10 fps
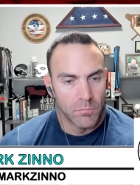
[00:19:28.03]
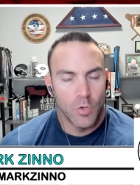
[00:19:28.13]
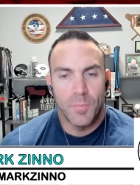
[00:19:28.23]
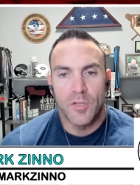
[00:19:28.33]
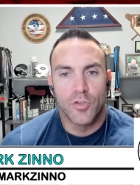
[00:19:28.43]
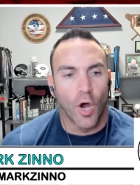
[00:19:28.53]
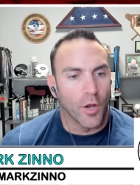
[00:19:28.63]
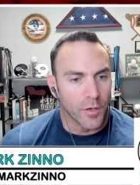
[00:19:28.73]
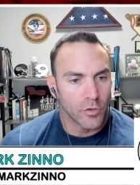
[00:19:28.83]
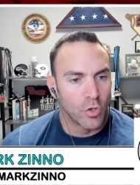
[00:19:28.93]
You'd be done.
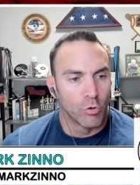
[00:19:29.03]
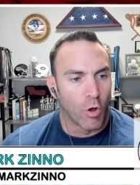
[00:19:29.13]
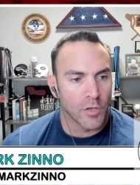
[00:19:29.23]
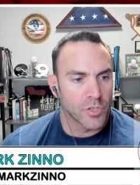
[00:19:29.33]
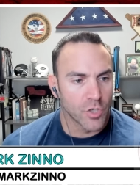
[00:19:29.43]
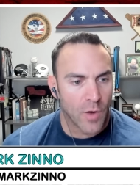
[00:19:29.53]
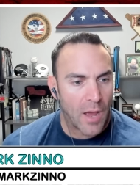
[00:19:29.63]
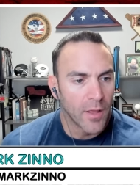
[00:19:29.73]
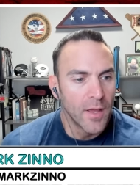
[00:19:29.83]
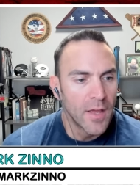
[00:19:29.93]
2 losses are
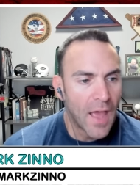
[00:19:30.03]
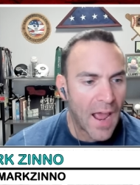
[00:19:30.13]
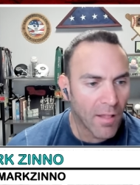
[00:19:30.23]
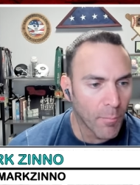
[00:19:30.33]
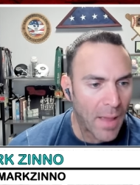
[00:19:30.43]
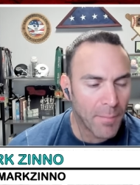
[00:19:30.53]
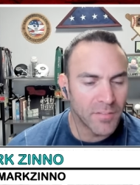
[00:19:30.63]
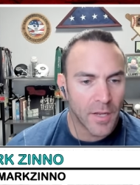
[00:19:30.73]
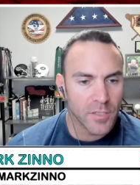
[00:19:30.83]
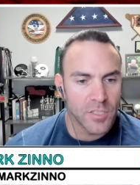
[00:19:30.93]
out. Alabama,
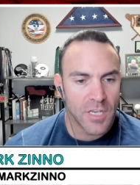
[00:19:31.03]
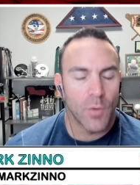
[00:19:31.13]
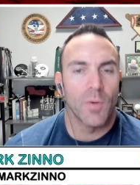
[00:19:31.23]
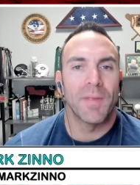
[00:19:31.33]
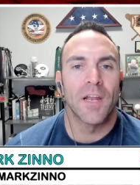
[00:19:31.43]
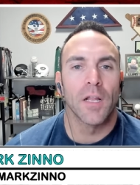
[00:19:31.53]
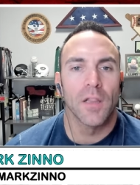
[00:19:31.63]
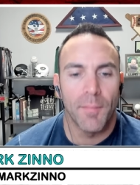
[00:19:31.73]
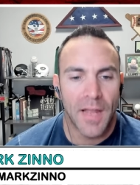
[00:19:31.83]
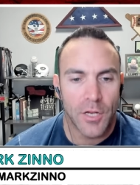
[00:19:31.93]
Tennessee, it would be an
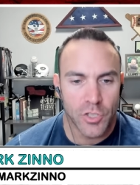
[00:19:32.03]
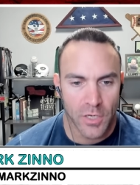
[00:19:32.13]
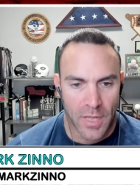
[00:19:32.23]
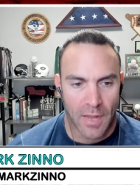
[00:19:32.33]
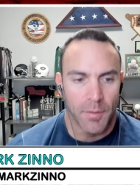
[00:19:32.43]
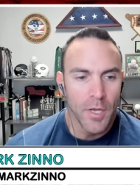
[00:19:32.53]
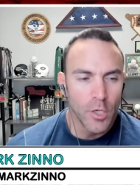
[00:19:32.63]
elimination game.